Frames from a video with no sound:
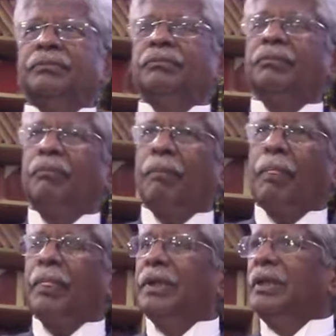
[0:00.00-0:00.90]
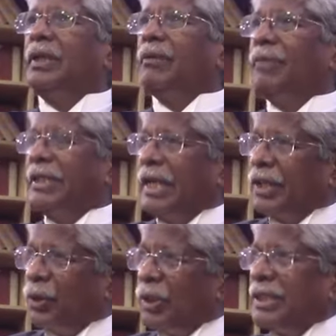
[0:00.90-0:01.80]
that,
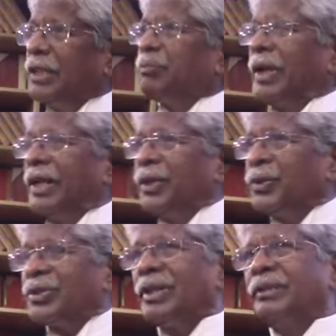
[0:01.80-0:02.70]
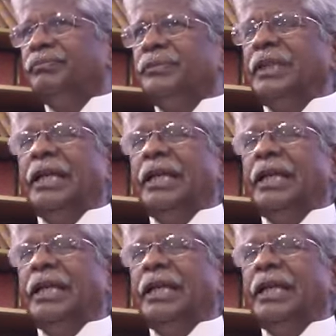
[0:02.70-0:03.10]
when the accused is produced,